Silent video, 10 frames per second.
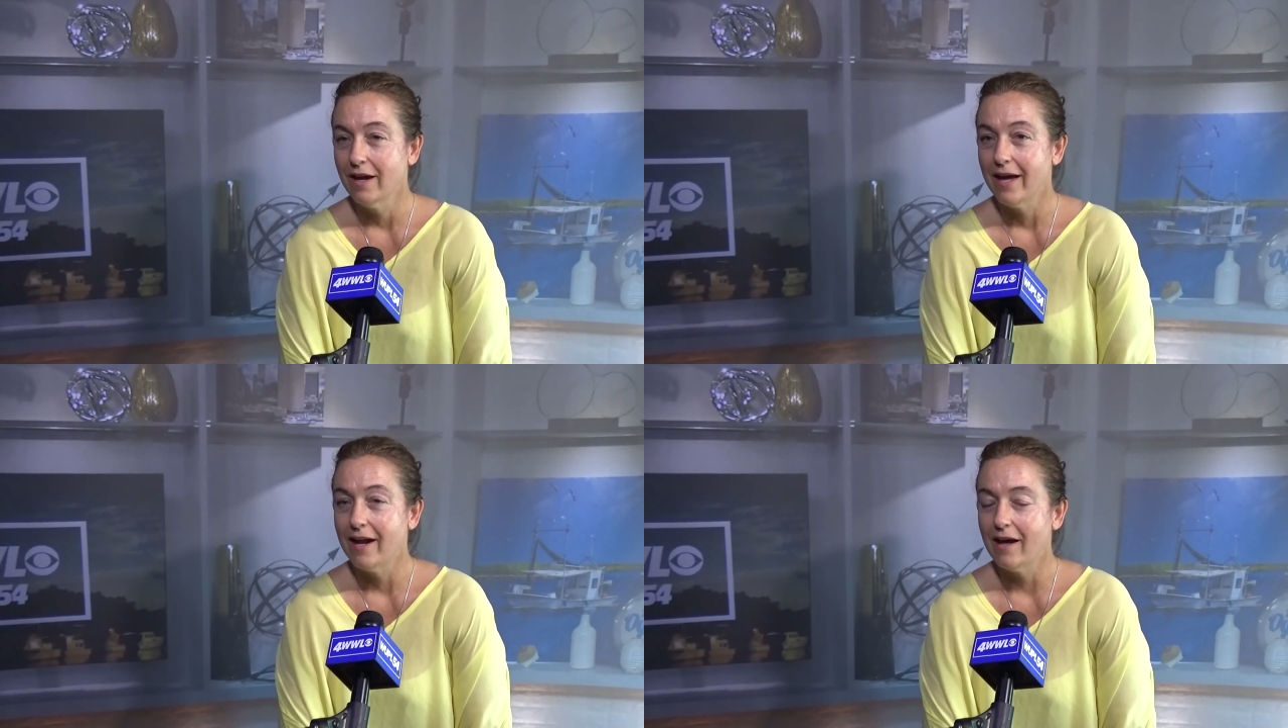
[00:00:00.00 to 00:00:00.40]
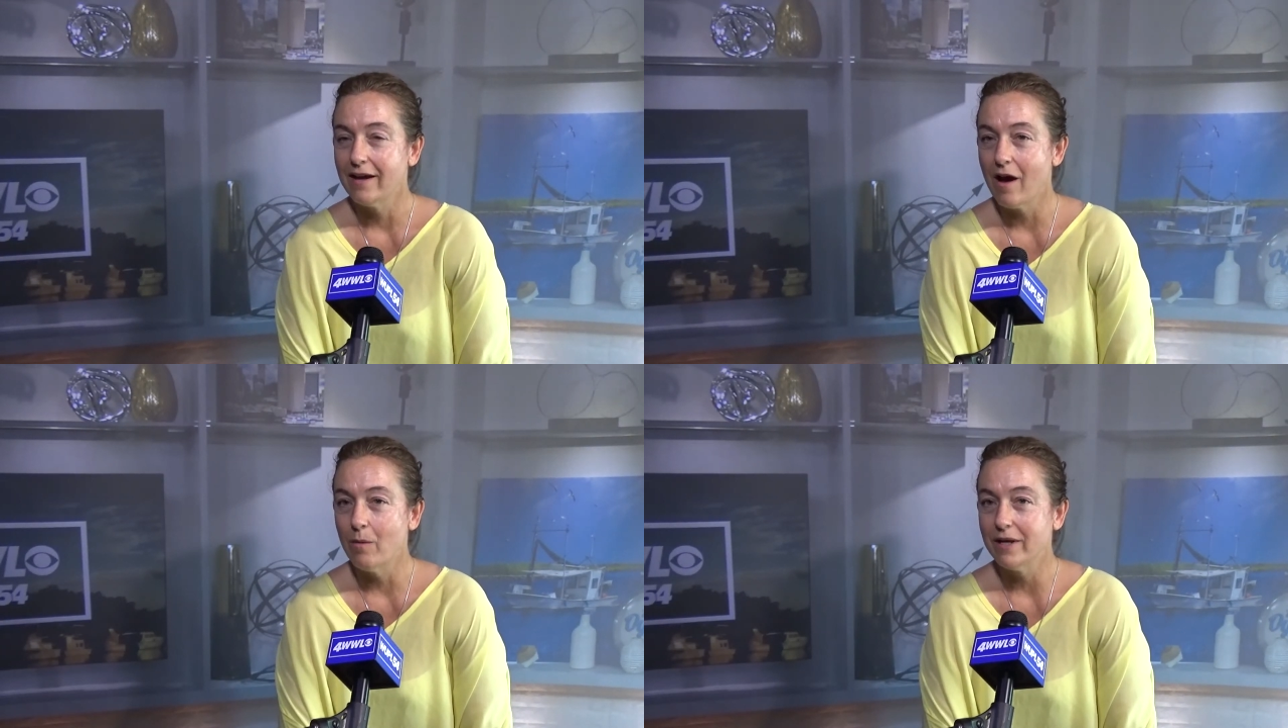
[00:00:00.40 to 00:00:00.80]
And I
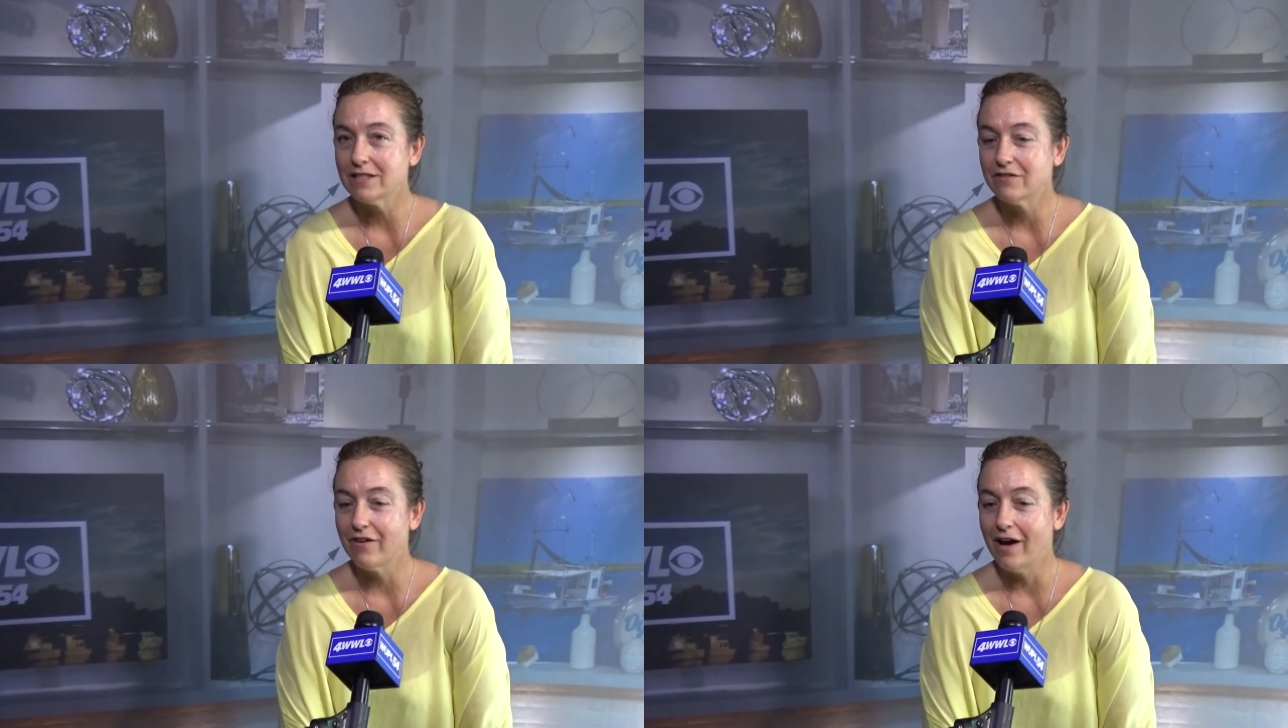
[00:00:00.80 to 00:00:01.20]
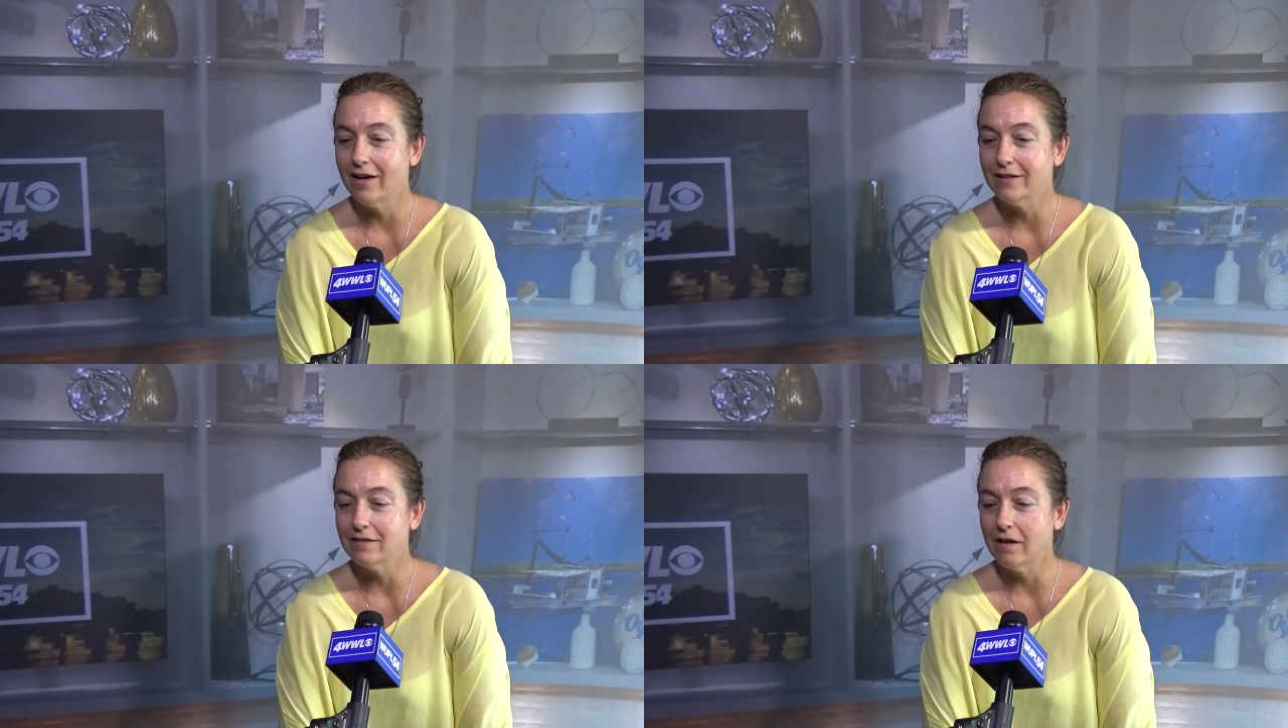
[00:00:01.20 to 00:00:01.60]
always
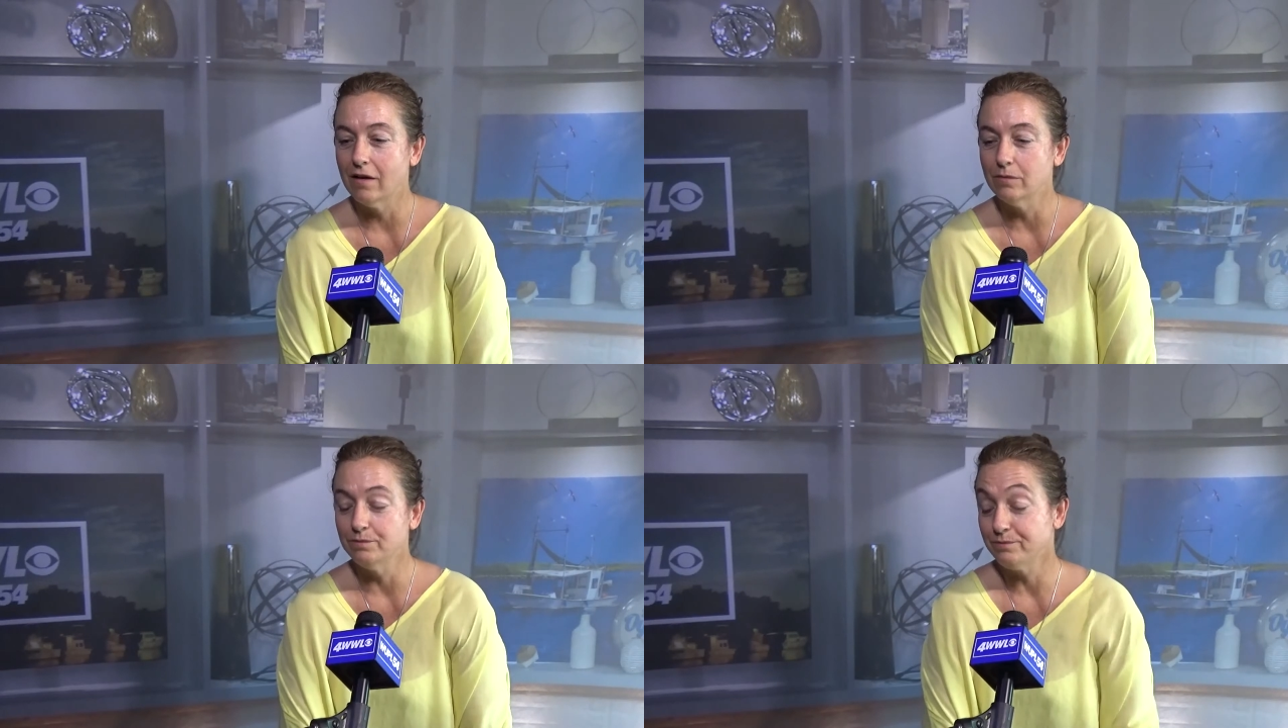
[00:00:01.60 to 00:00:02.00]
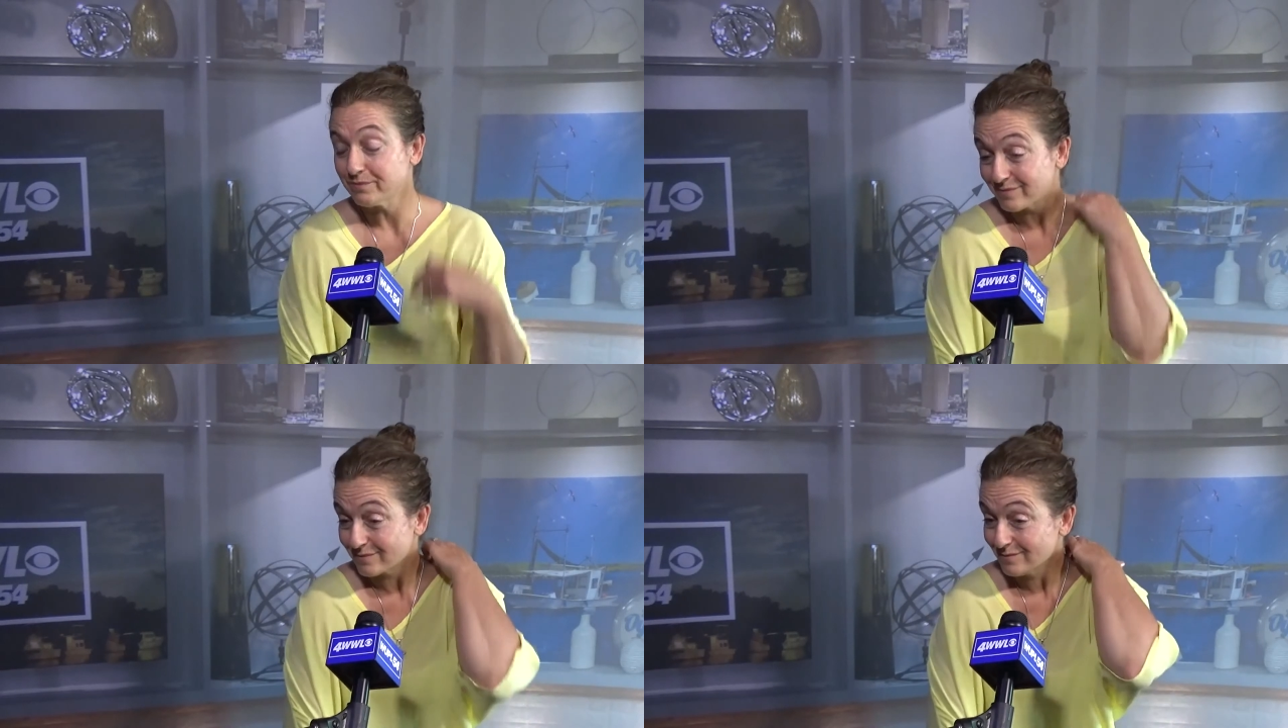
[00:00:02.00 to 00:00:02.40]
find,
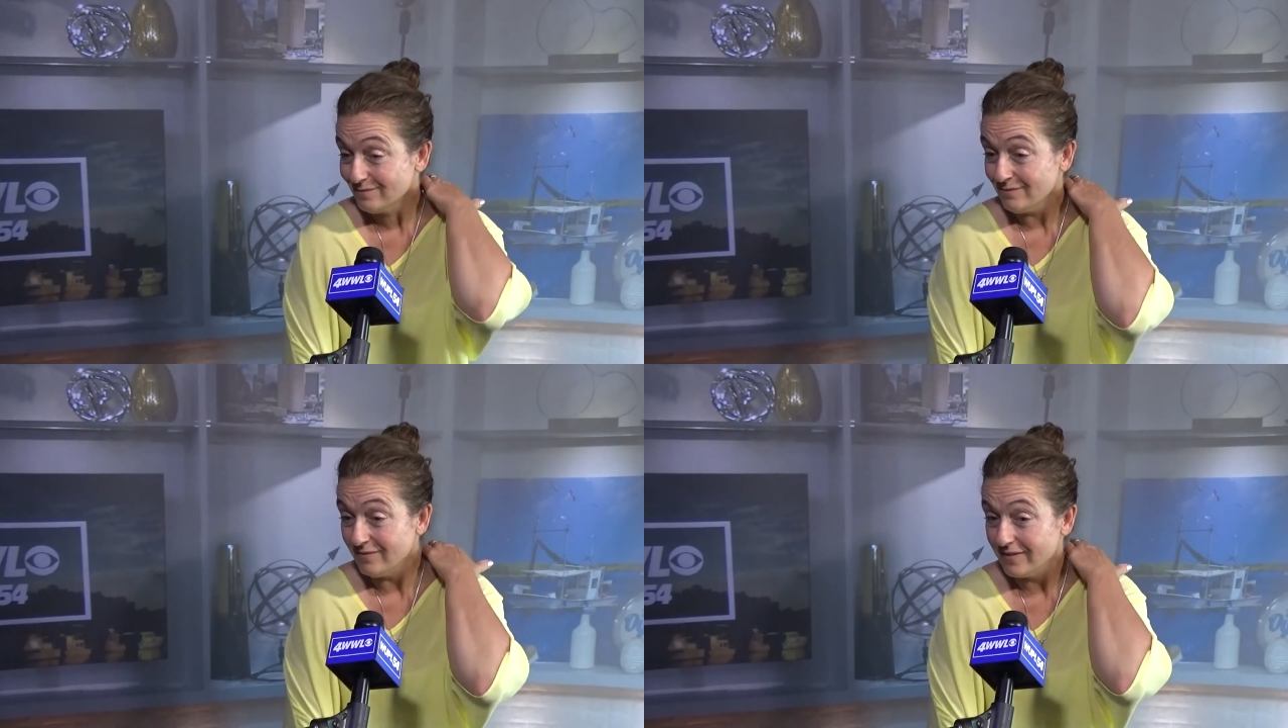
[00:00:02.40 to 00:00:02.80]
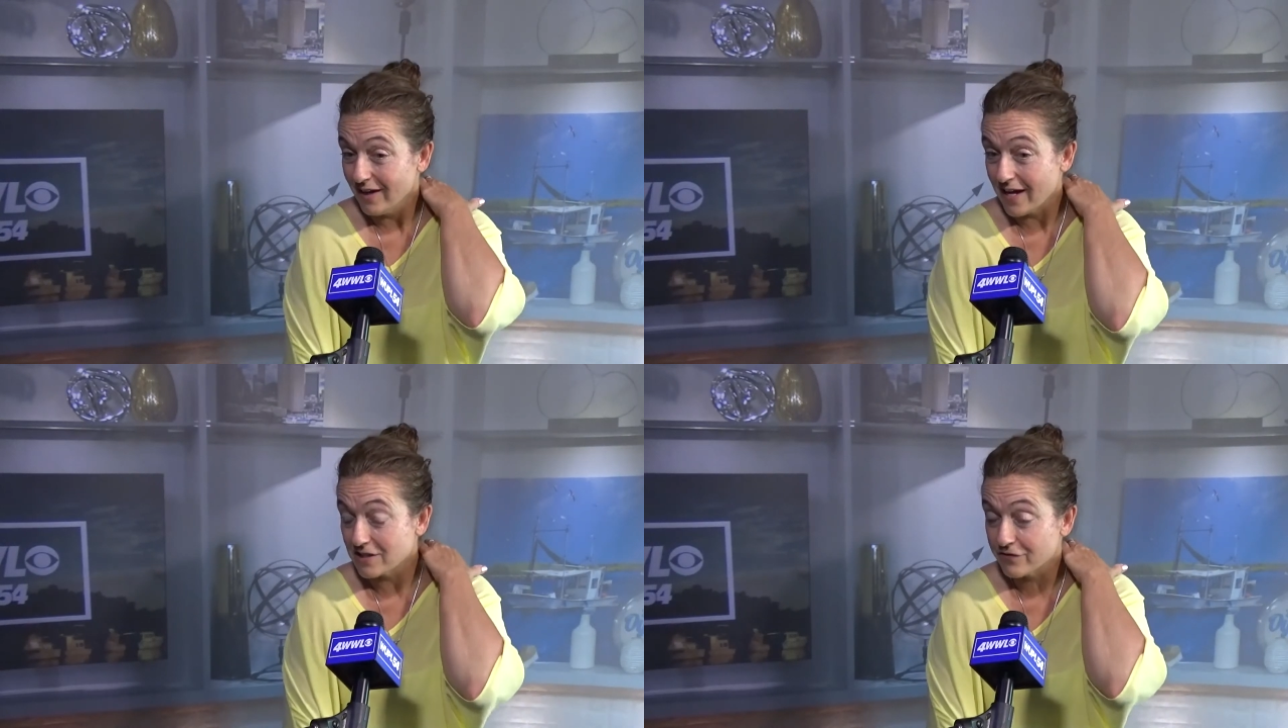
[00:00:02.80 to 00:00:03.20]

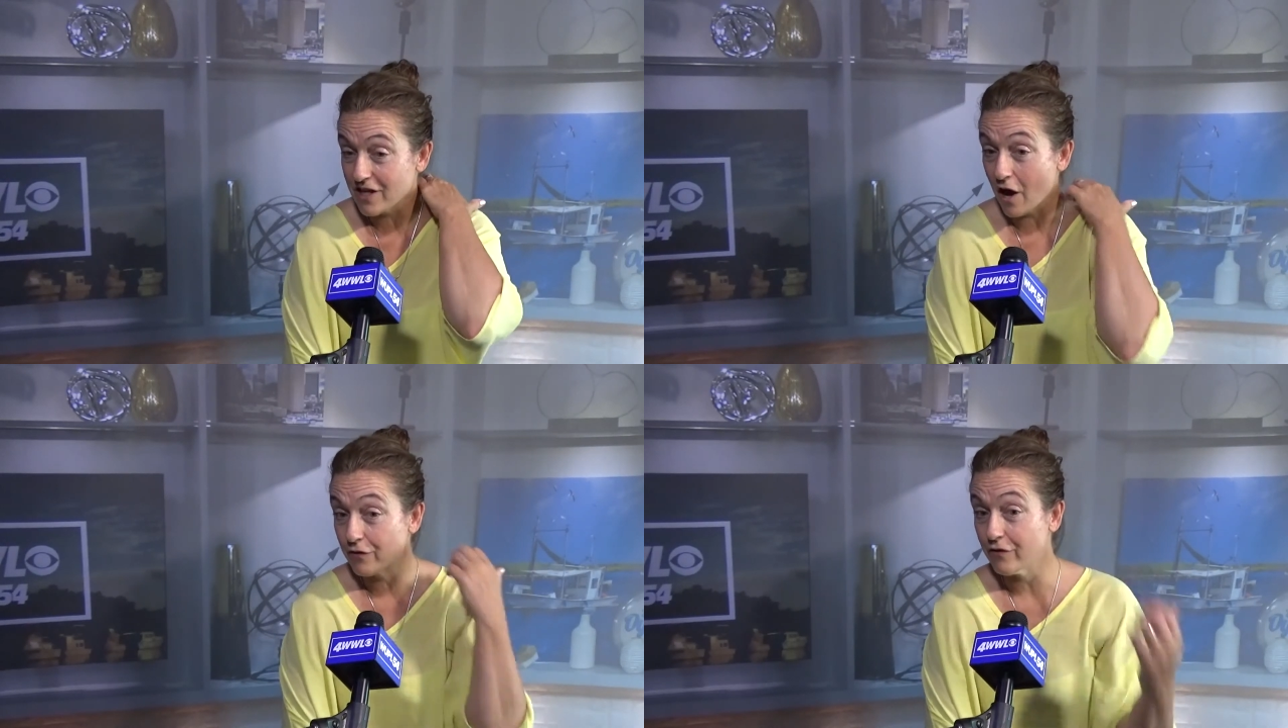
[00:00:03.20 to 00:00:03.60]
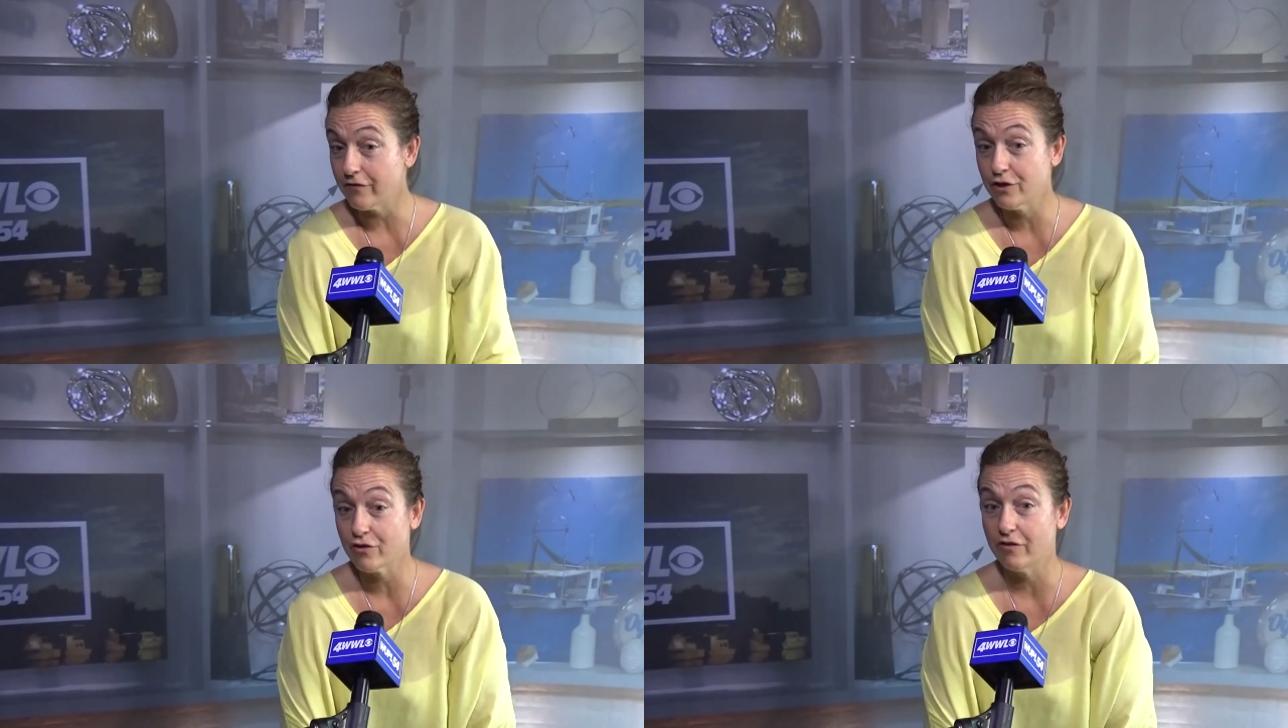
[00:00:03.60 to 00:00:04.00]
as a photographer, I
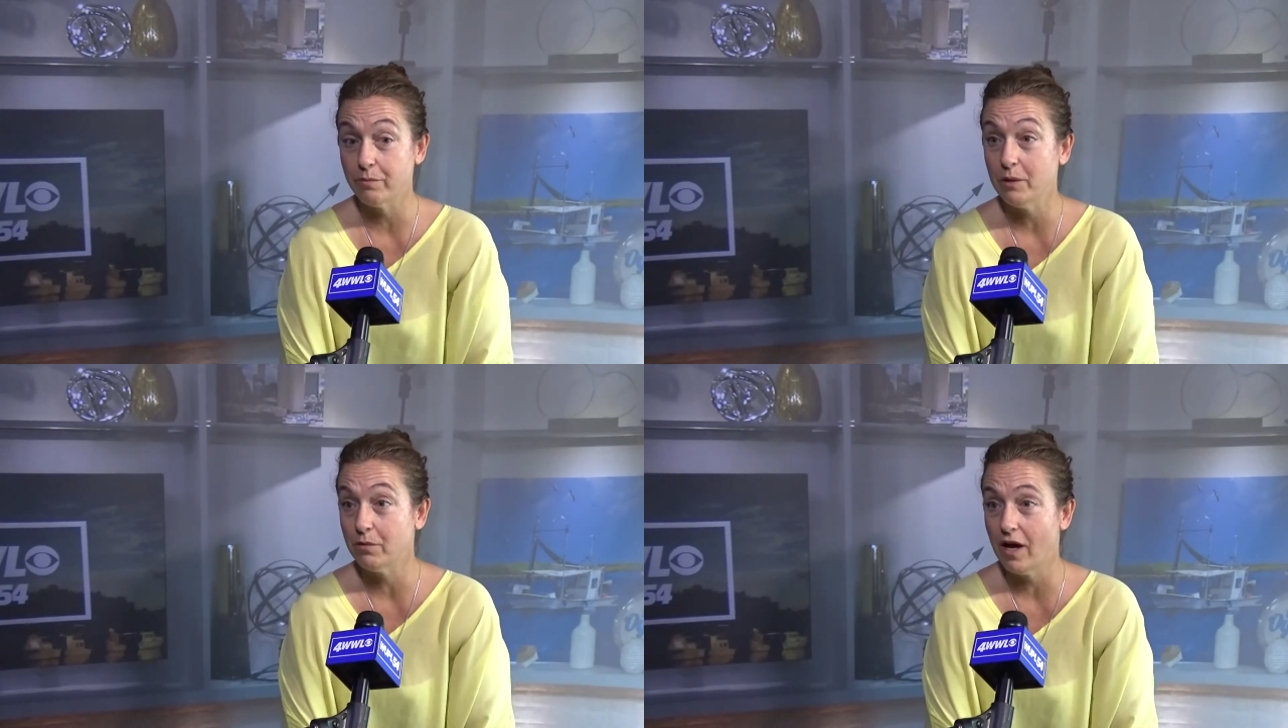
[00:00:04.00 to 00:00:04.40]
photograph people.